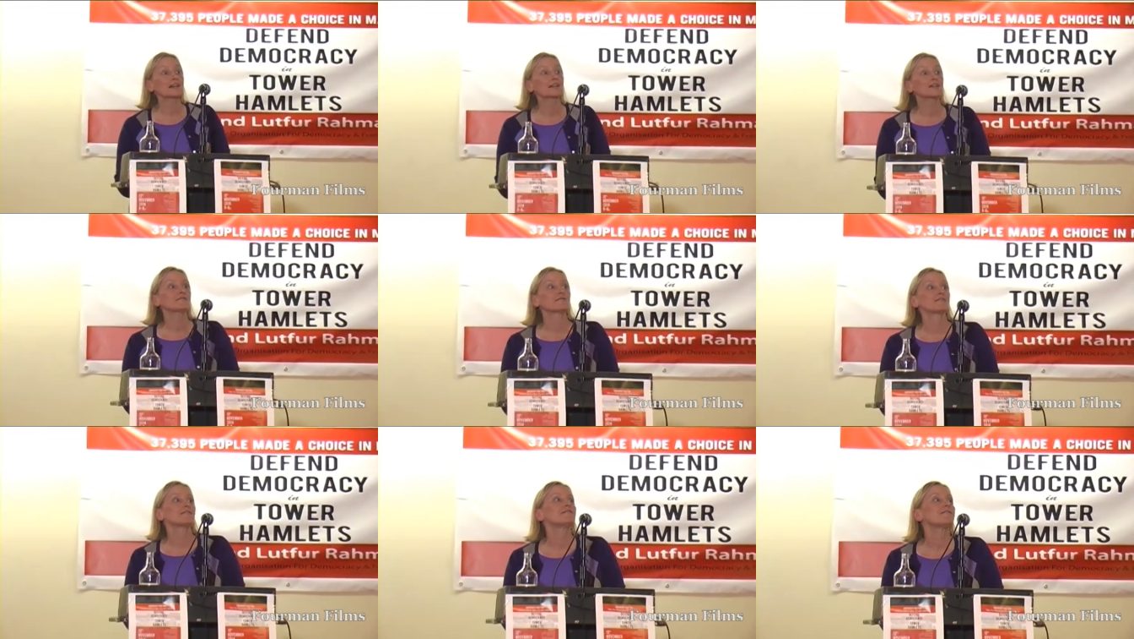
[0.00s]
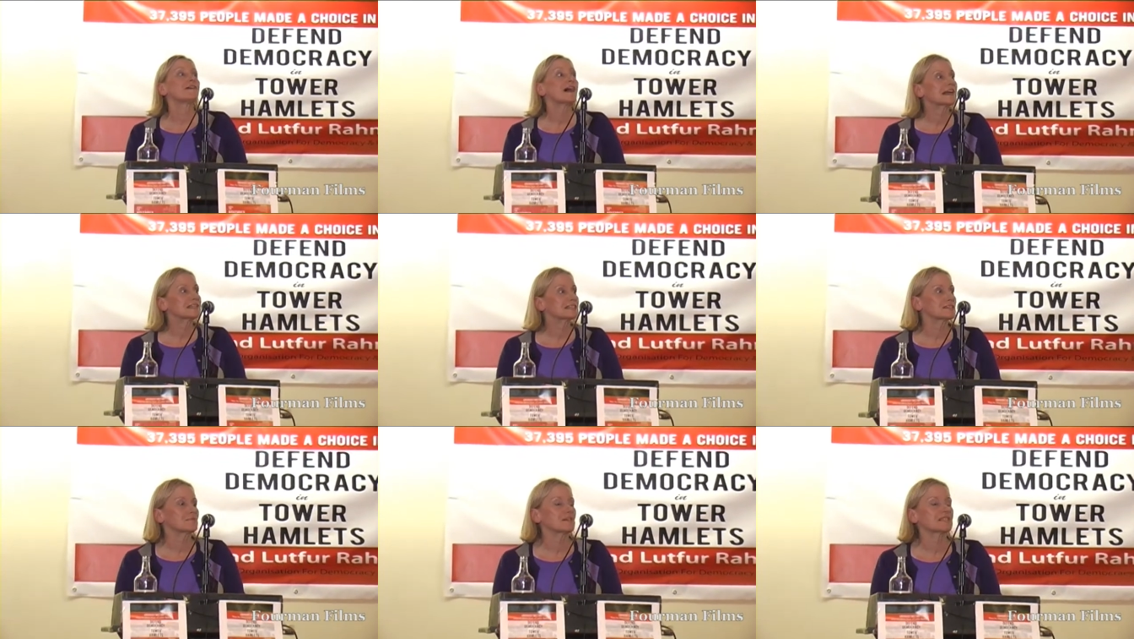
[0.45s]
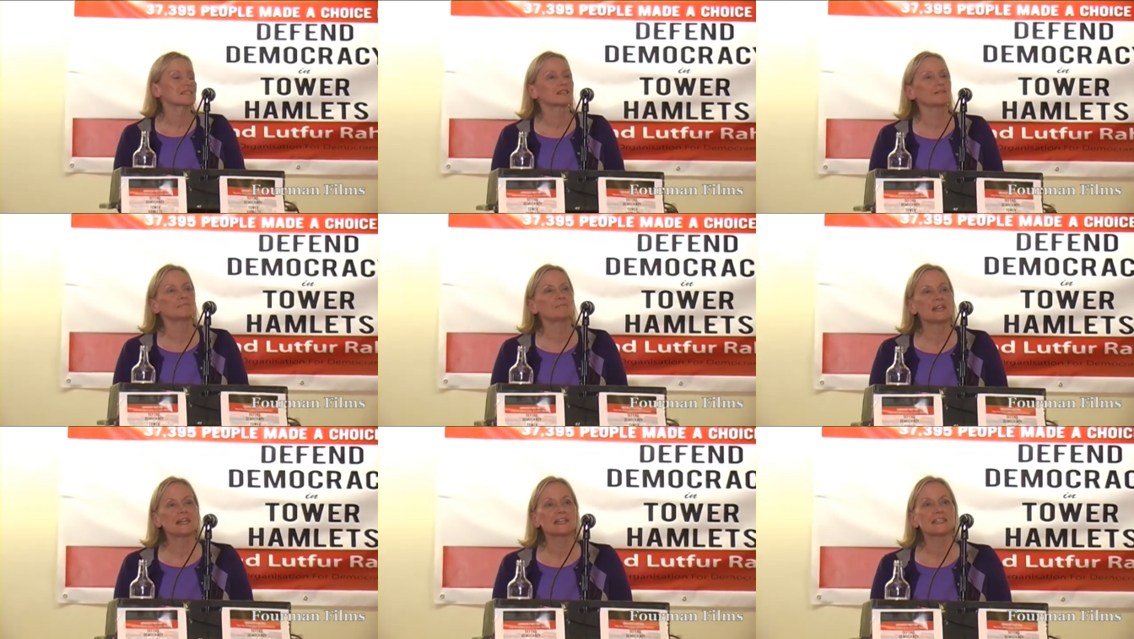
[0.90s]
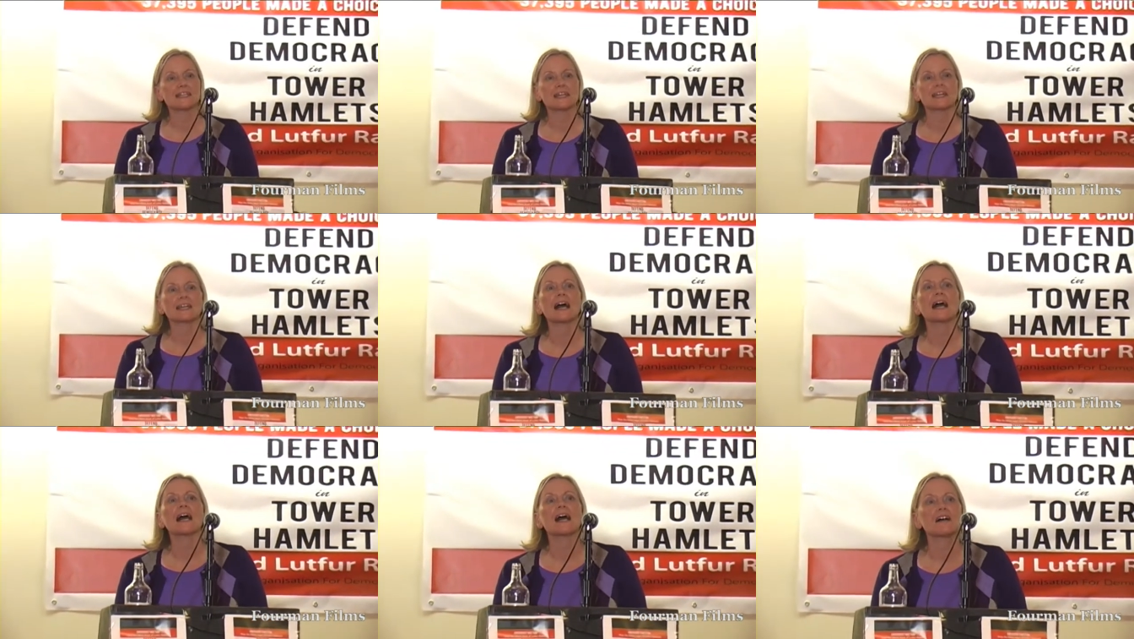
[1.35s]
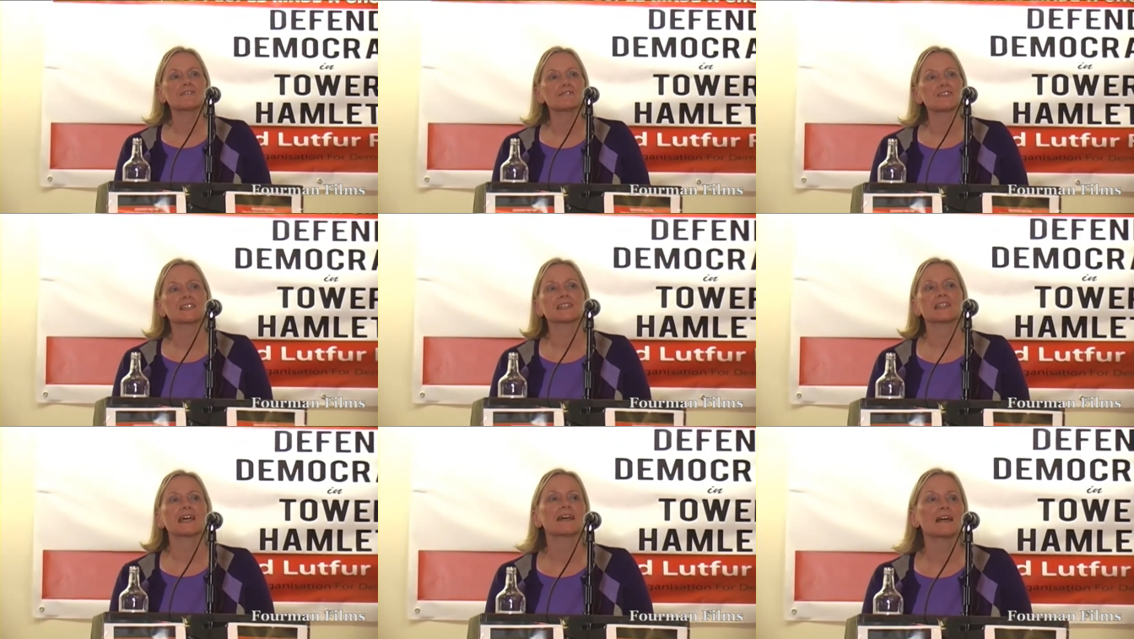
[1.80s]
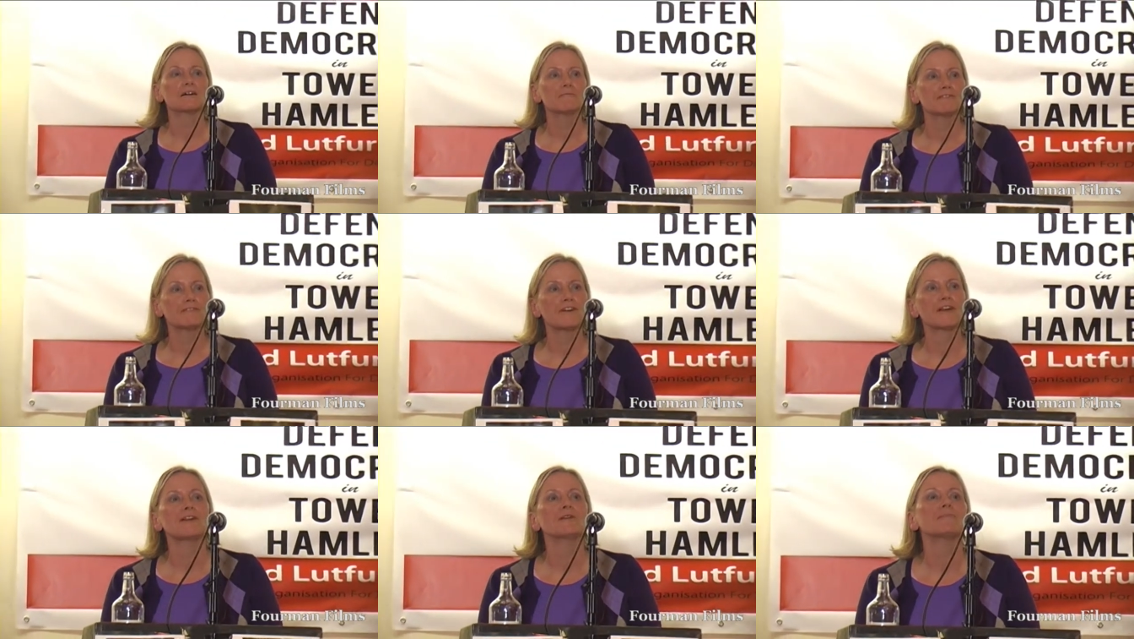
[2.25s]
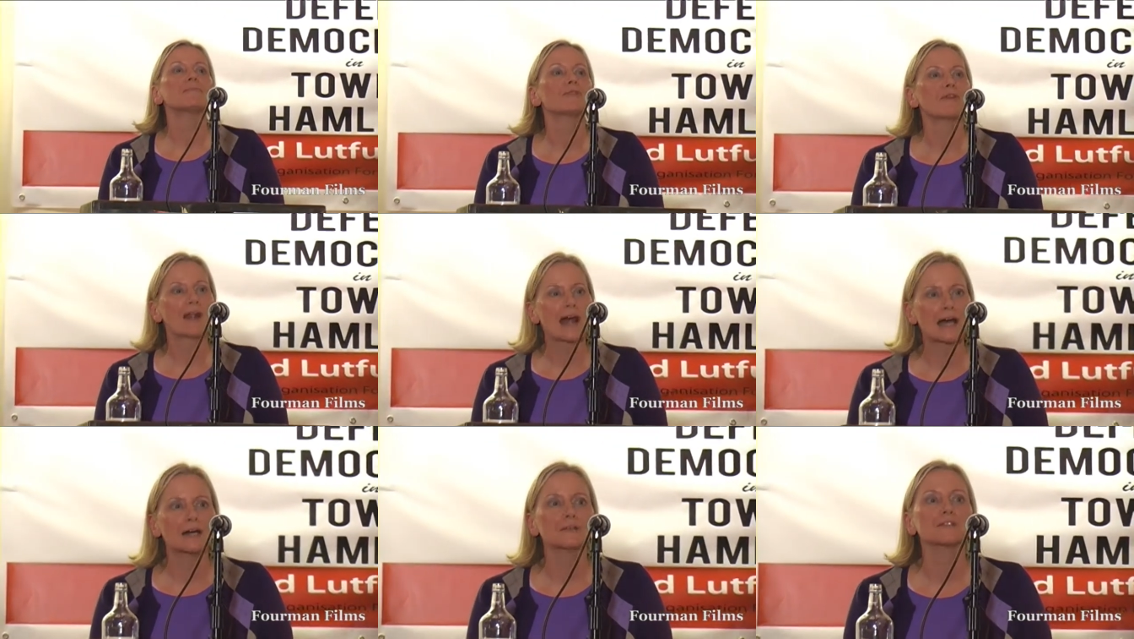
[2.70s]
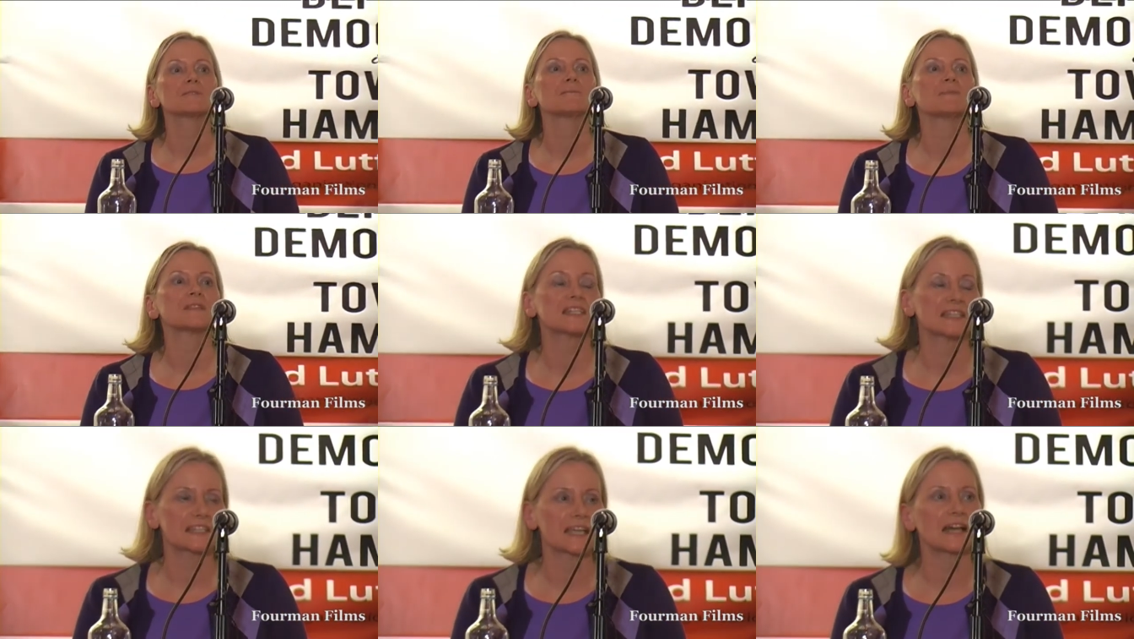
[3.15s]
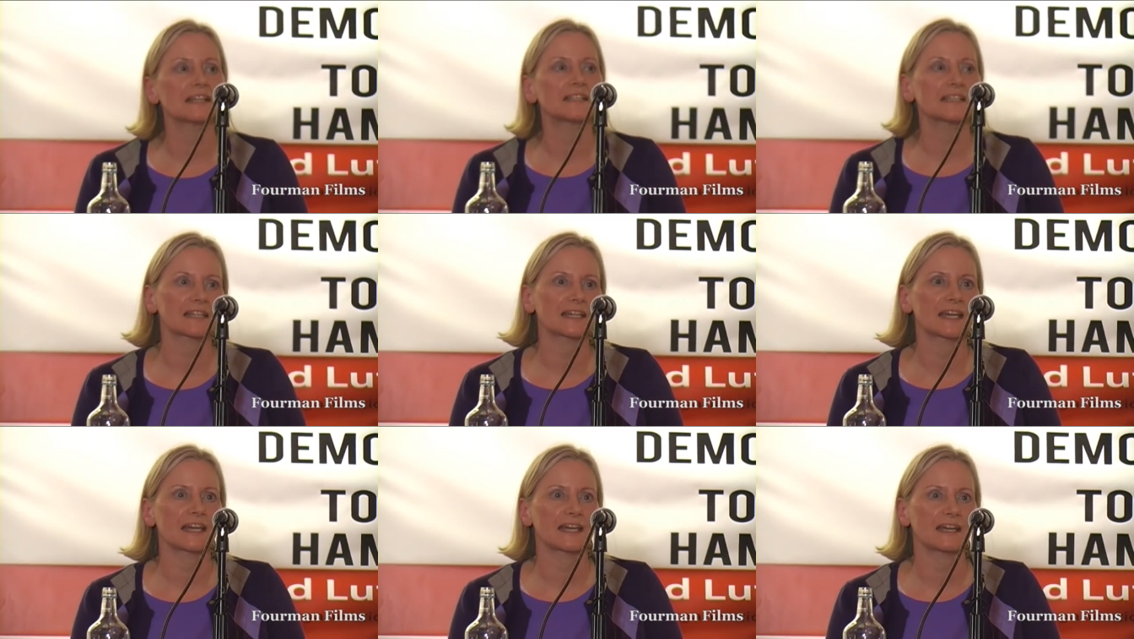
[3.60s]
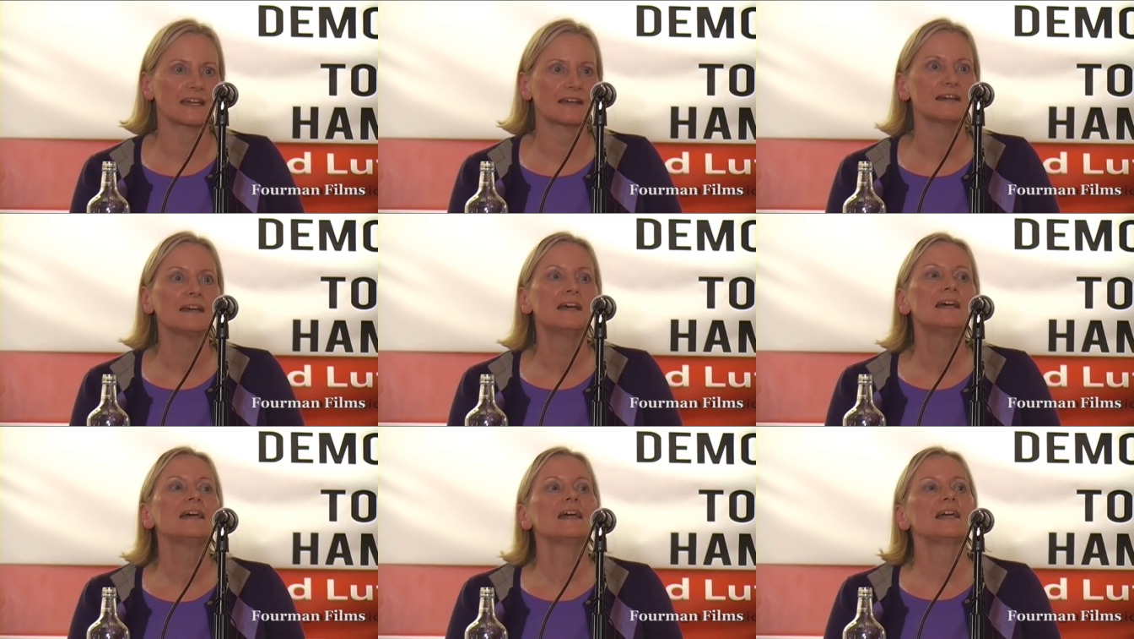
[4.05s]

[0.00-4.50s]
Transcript: you for inviting me to the meeting, and I have to say I'm very proud to be standing here